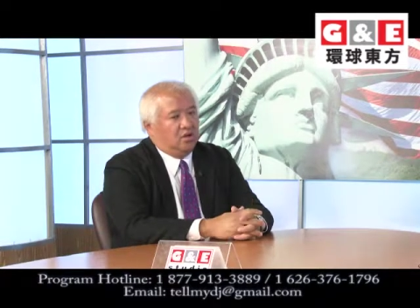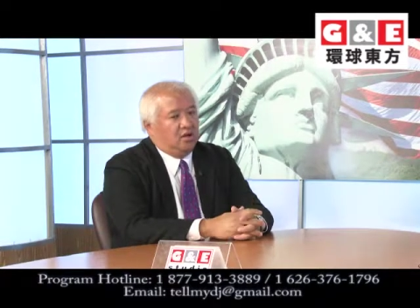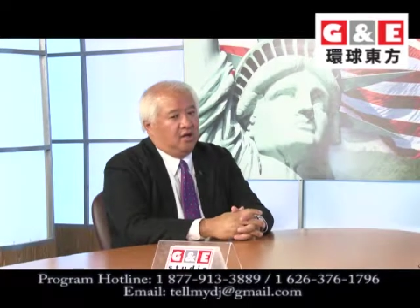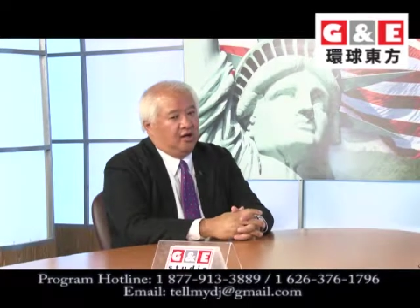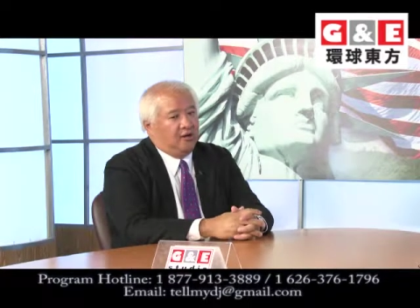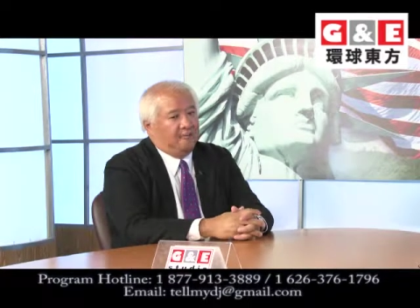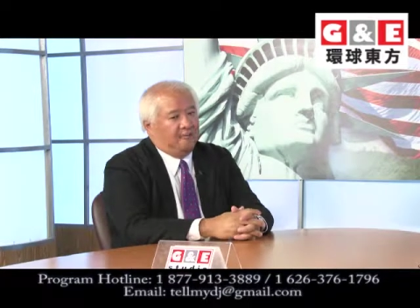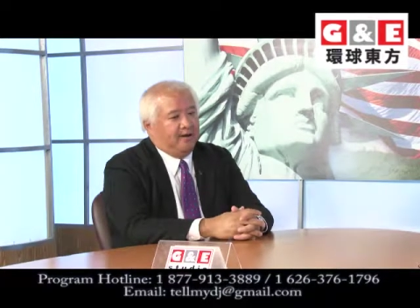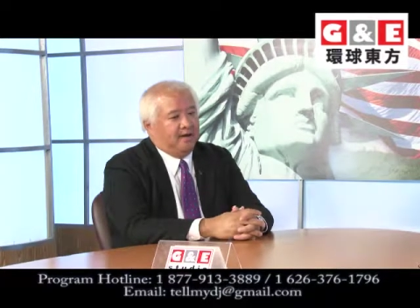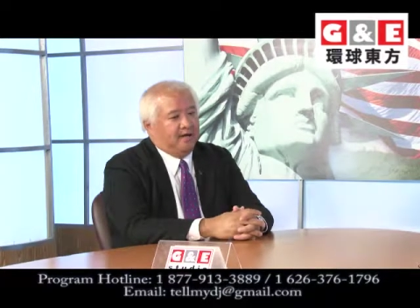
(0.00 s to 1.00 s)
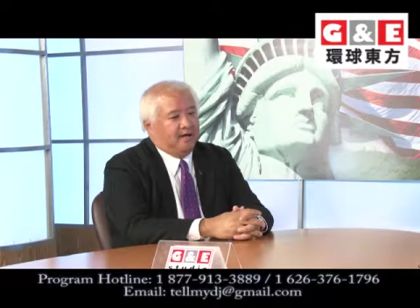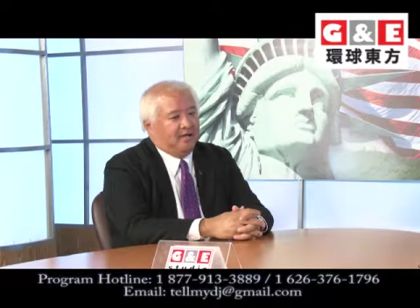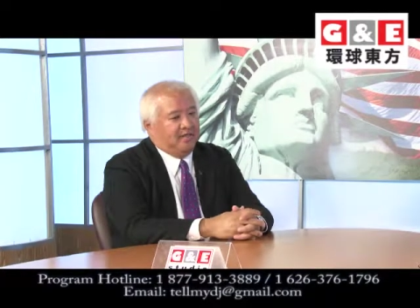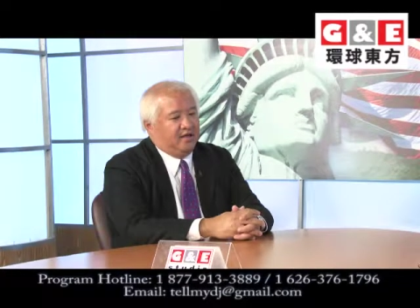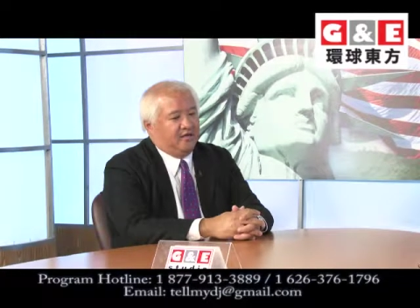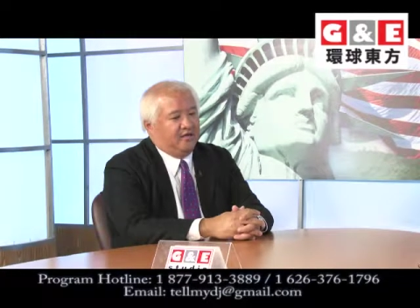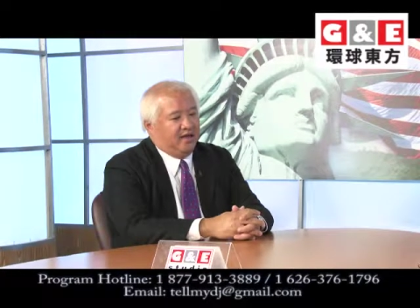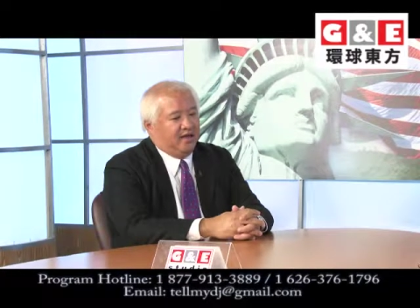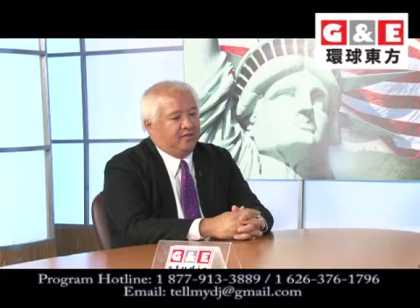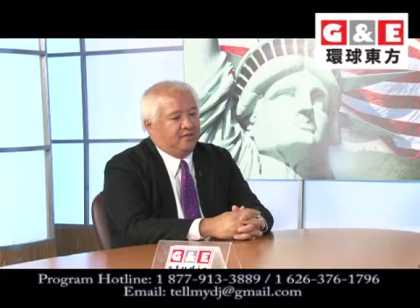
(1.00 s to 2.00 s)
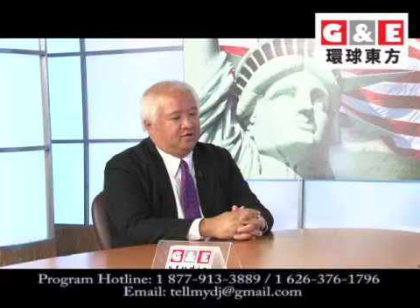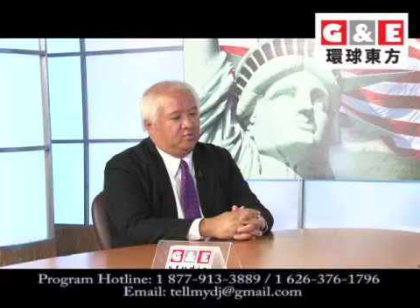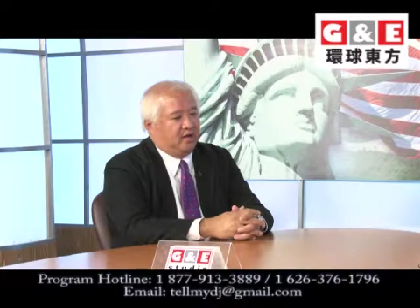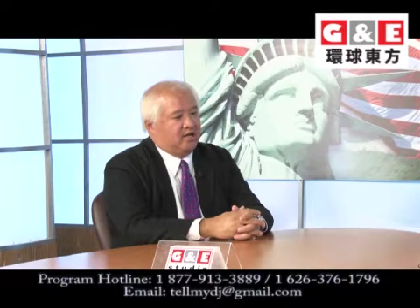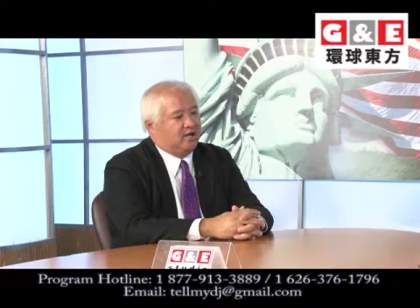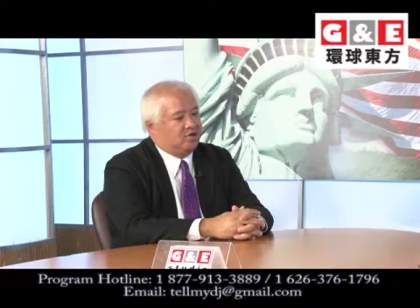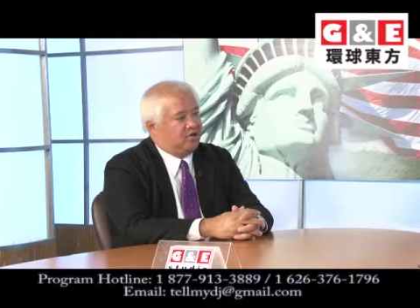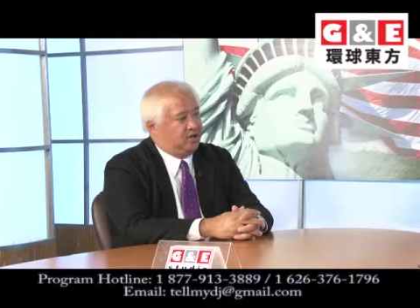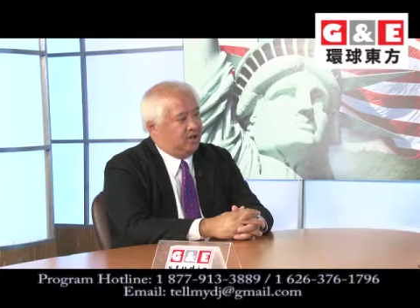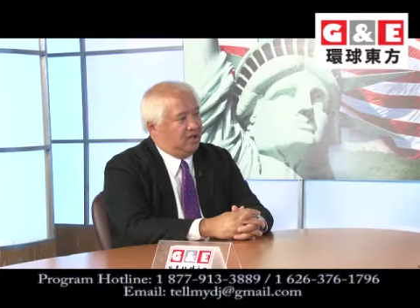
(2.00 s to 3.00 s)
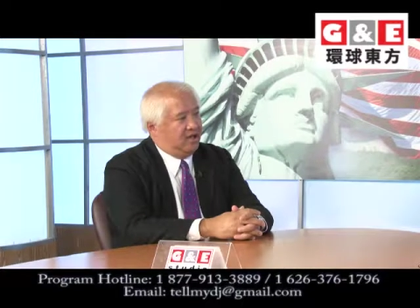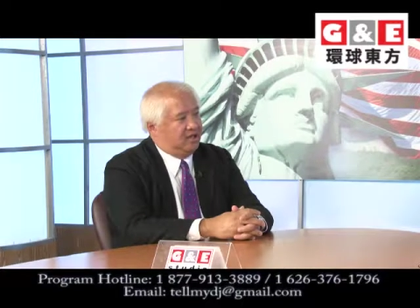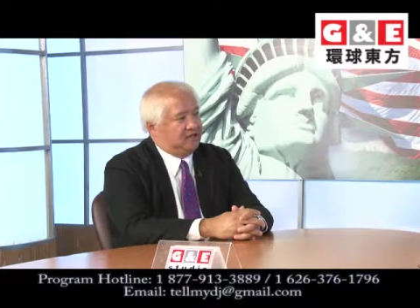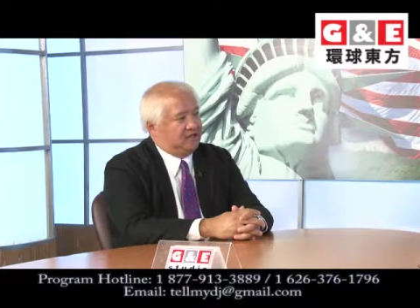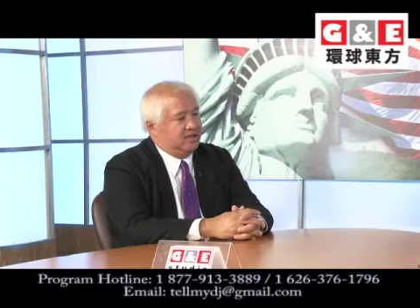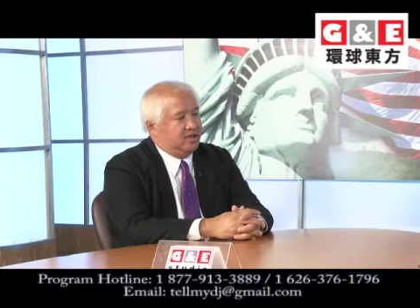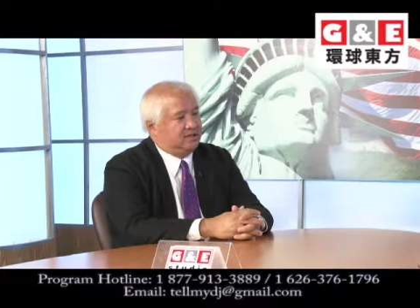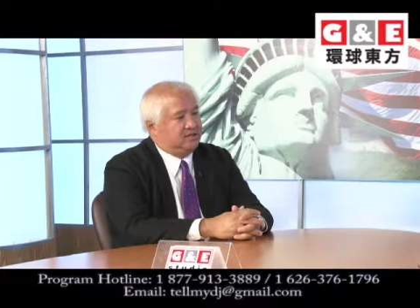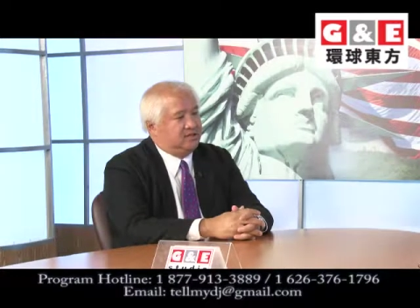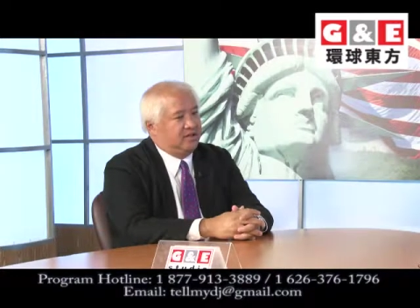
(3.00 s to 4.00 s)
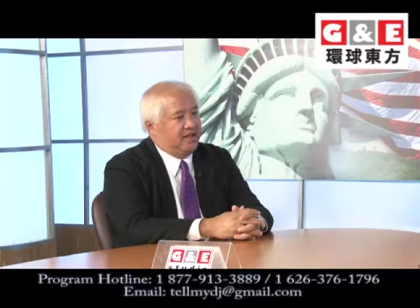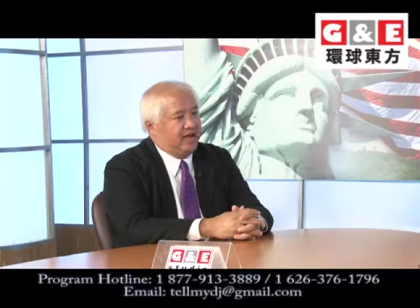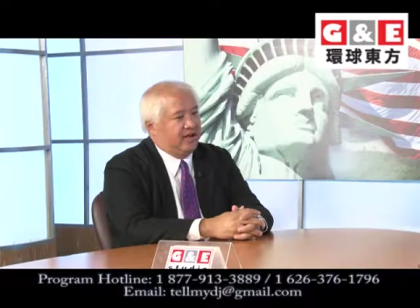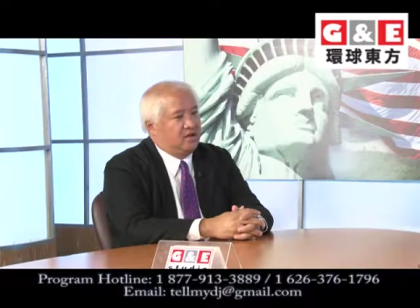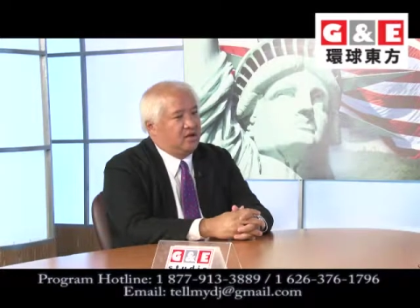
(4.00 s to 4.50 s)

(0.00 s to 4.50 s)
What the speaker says: I think that there's a recognition in the United States that